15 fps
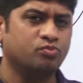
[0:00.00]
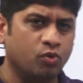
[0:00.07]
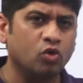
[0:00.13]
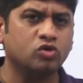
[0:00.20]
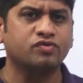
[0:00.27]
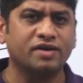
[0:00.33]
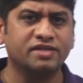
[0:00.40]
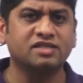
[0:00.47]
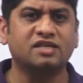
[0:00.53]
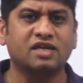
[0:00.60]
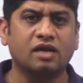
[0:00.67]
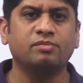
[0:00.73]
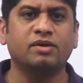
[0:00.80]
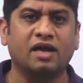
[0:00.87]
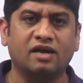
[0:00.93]
both ways it
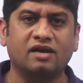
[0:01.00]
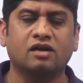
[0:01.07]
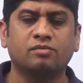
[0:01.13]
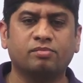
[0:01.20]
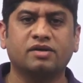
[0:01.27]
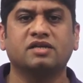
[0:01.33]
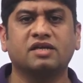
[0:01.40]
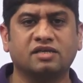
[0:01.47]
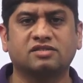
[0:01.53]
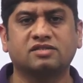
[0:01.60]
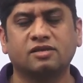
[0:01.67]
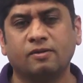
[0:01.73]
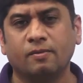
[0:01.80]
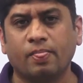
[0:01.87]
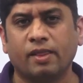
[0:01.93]
can be handled but yes
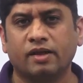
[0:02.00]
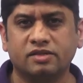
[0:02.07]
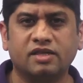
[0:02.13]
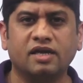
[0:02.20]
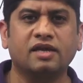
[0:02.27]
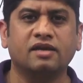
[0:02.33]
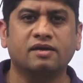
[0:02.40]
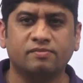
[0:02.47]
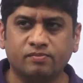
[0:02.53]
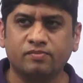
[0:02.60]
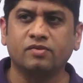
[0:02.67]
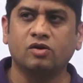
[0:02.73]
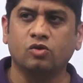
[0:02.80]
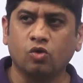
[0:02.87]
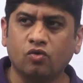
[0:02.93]
they
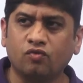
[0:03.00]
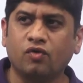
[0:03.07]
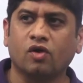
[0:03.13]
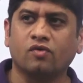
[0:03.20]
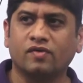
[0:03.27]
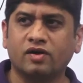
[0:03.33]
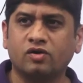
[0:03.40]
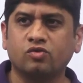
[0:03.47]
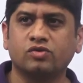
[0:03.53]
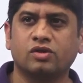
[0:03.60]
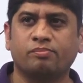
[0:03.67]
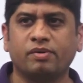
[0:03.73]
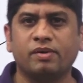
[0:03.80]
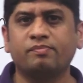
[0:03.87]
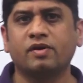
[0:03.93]
look forward to the
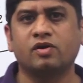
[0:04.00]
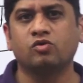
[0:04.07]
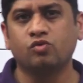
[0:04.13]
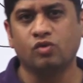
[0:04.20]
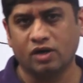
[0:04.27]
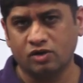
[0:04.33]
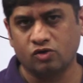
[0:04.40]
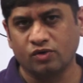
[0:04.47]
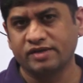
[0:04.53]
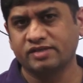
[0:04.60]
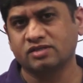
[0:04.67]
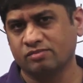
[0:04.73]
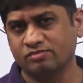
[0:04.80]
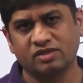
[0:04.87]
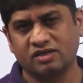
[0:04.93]
people who are doing
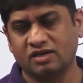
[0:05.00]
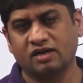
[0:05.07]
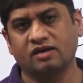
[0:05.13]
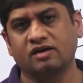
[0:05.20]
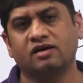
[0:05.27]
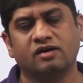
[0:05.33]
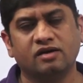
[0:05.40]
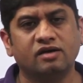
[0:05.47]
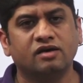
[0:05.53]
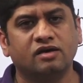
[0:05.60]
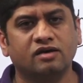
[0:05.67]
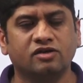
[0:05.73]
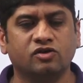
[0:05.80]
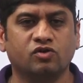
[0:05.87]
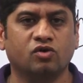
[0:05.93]
something and uh,
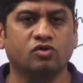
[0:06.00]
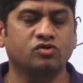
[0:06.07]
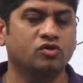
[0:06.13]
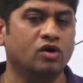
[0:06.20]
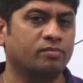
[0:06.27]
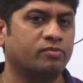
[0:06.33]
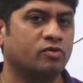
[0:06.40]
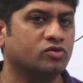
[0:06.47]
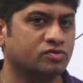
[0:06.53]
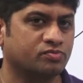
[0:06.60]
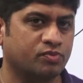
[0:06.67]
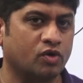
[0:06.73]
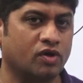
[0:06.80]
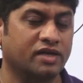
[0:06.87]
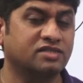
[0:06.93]
you know you are pro
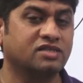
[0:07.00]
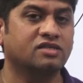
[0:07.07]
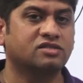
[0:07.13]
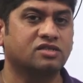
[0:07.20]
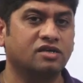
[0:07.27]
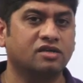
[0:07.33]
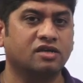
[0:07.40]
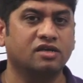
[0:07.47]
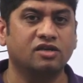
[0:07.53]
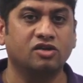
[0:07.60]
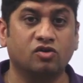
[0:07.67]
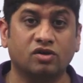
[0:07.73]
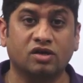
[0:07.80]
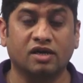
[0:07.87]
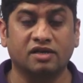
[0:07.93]
progressing certain in
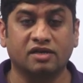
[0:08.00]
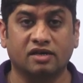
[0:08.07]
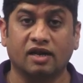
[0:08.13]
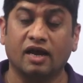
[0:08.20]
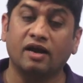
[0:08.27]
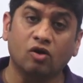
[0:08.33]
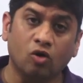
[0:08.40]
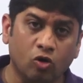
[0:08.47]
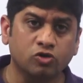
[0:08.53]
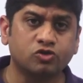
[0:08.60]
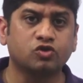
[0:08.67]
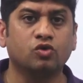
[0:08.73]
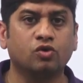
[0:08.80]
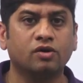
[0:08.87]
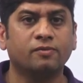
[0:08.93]
your career and
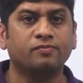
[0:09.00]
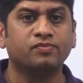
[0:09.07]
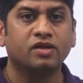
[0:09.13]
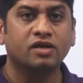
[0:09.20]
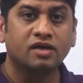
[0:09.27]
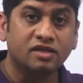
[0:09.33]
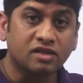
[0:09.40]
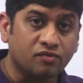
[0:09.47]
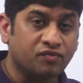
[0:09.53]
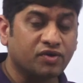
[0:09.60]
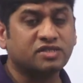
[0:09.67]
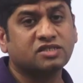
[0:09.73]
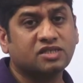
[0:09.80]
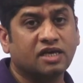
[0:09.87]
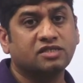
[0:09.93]
also in the
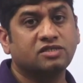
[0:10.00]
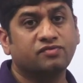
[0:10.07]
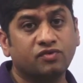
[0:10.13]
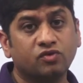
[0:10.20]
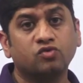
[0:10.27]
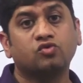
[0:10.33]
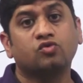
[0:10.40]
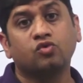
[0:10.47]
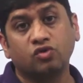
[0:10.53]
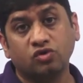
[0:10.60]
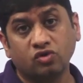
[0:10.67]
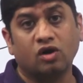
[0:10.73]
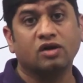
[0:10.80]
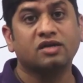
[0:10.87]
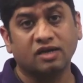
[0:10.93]
worst case if you could
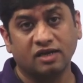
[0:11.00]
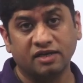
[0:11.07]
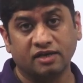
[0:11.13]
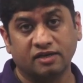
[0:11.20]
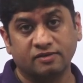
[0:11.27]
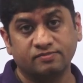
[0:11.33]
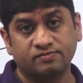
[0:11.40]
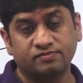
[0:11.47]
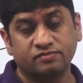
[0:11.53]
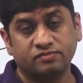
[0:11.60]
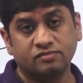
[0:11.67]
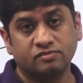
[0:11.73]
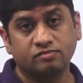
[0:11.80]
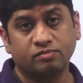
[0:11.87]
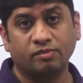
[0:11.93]
not clear
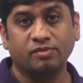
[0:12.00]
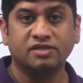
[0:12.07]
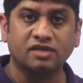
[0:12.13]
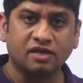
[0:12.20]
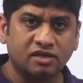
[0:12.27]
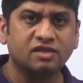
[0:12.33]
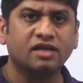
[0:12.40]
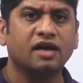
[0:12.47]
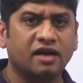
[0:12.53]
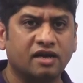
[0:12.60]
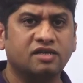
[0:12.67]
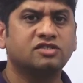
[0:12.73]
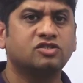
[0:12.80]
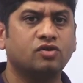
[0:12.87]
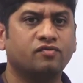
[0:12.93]
public sector then at
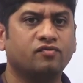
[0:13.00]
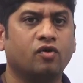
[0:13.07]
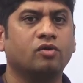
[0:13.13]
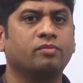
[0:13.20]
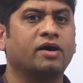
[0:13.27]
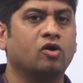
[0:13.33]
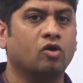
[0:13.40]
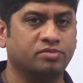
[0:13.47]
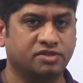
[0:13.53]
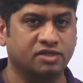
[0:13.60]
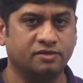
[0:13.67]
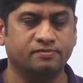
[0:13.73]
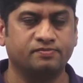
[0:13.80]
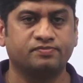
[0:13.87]
least you have fallback option